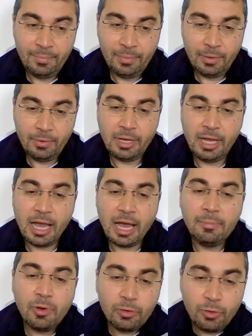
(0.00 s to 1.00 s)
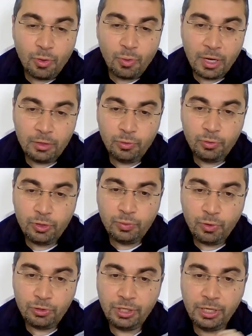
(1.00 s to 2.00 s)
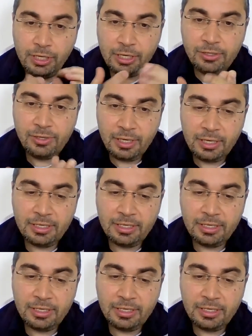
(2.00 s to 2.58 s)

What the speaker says: Okay, I'm not the one who is washing his